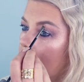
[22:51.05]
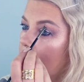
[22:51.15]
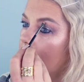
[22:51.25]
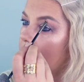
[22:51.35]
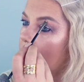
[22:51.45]

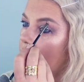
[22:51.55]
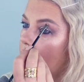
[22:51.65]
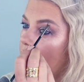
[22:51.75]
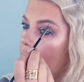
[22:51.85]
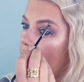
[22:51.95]
I'm just going to
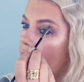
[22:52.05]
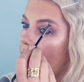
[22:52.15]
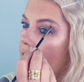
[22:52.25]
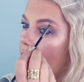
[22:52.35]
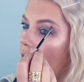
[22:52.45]
blend that
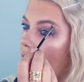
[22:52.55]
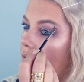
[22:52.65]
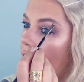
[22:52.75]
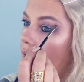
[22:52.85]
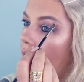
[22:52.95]
down
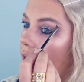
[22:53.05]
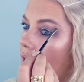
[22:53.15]
slightly.